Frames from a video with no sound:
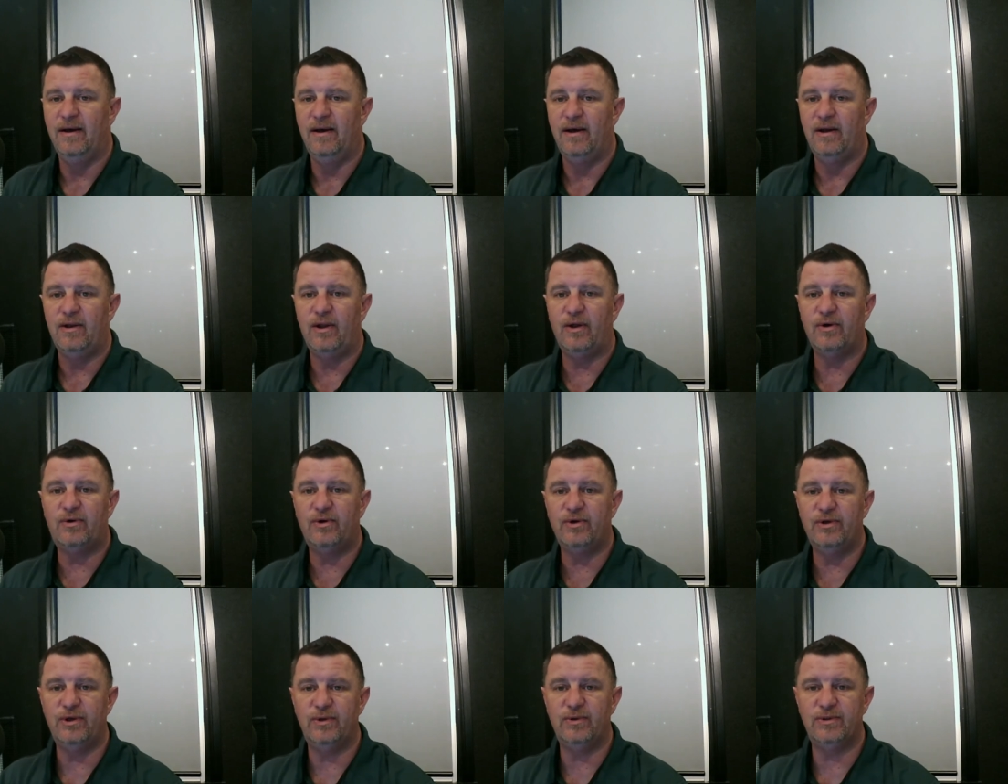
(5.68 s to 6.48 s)

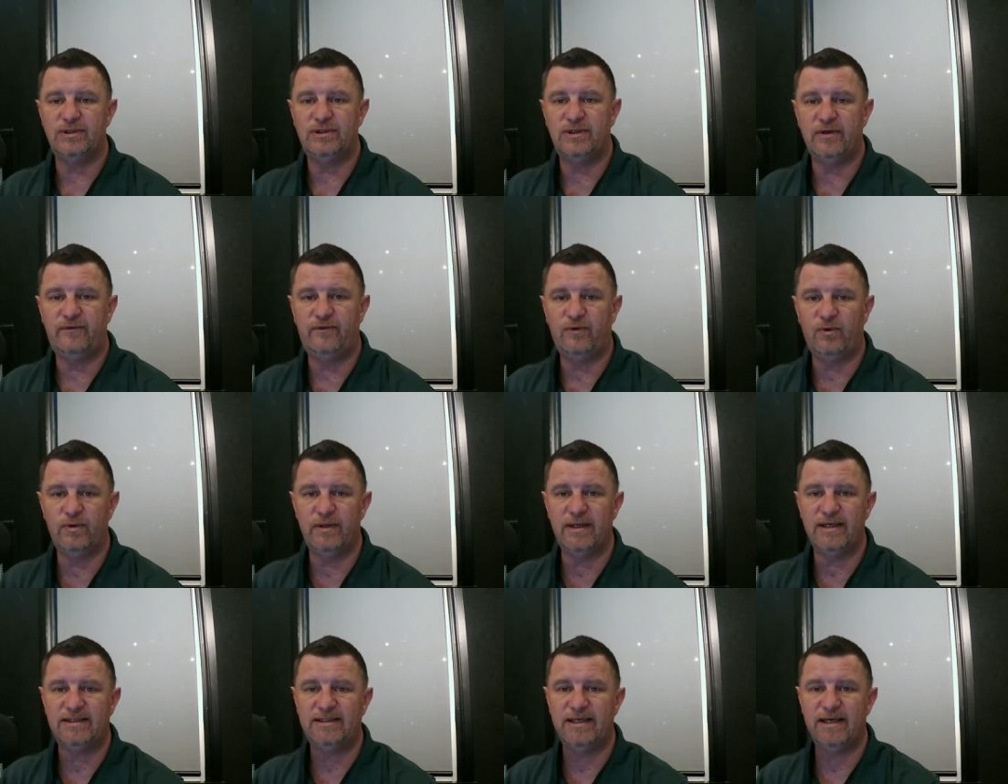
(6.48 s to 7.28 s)
Local news for
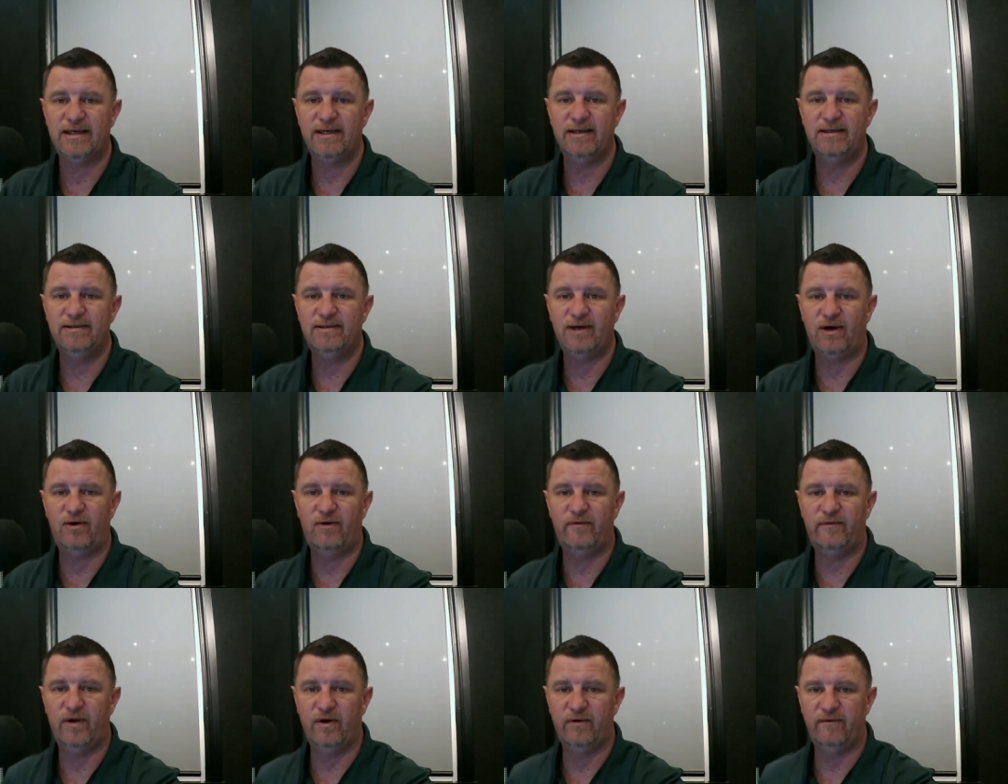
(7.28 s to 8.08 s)
the 2nd
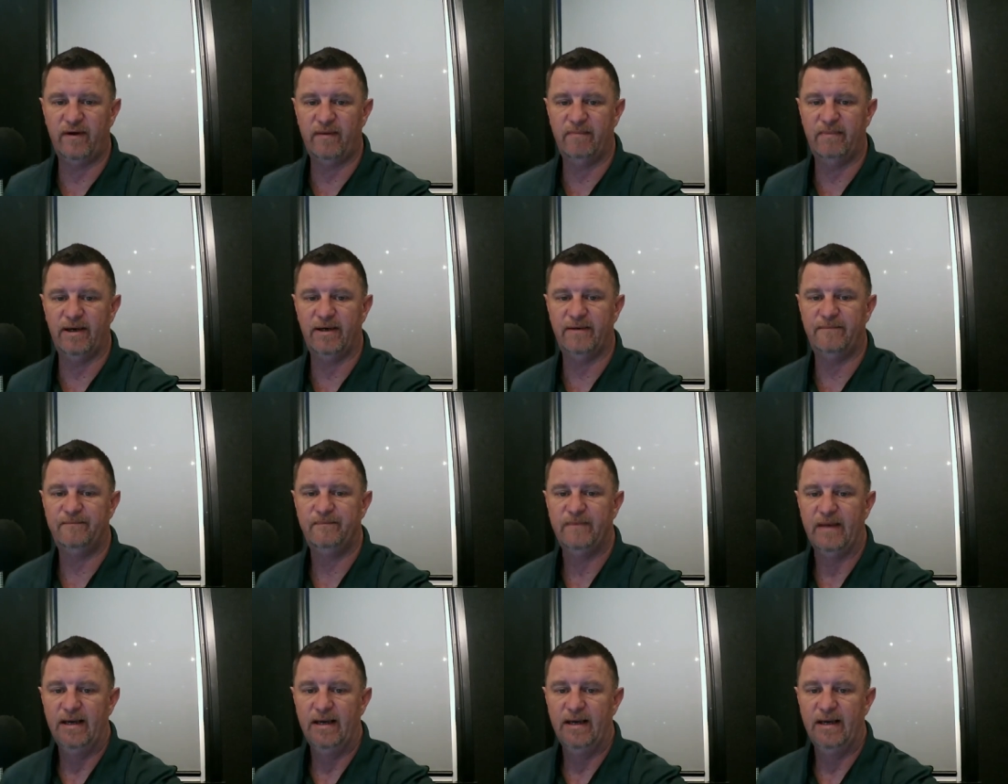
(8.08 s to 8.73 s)
of November.